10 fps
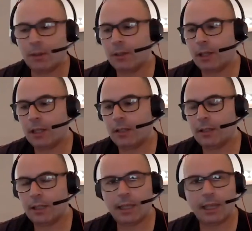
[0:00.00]
And,
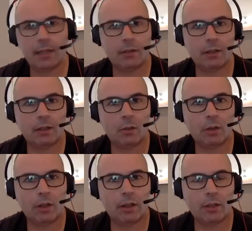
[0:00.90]
and again, you know,
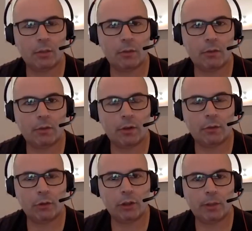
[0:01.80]
one of the things we're very
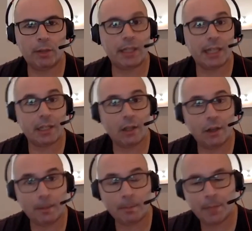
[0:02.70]
frugal about is our time